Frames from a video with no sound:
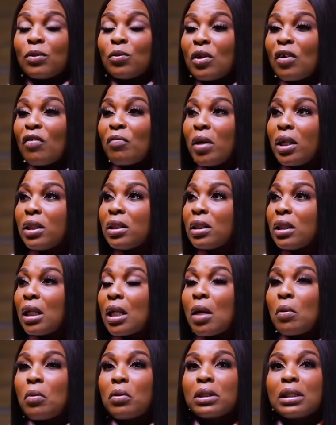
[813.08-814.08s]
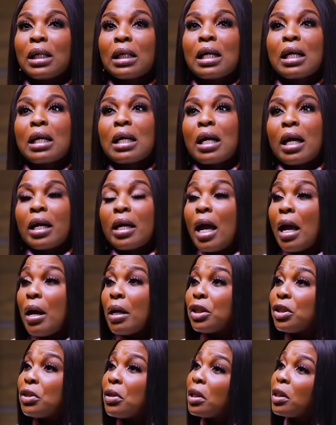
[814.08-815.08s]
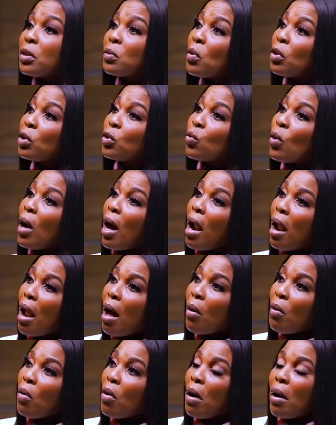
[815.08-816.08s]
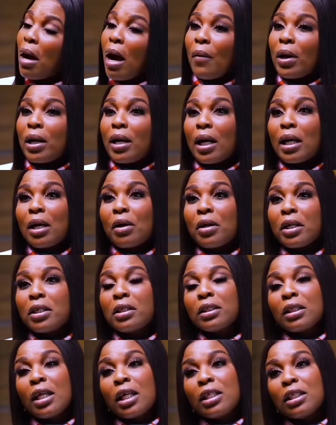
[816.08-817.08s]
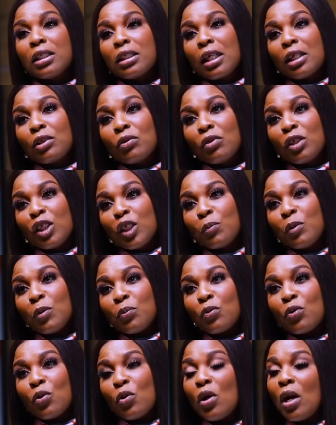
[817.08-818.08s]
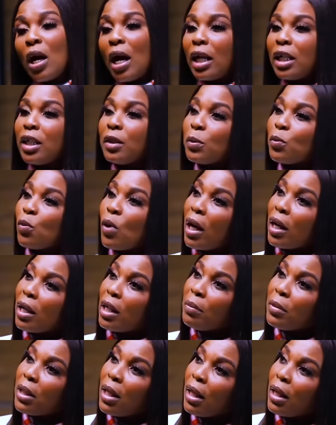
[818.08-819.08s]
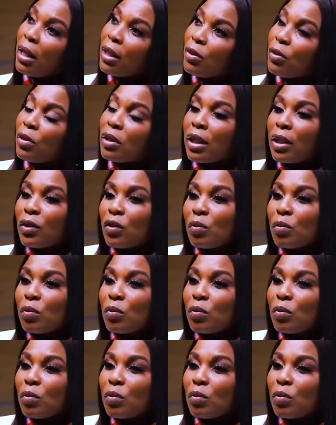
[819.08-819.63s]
There's one of my sisters that one started crying. She doesn't want to allow. Our dad already said he settled these people, and these people are claiming that there's no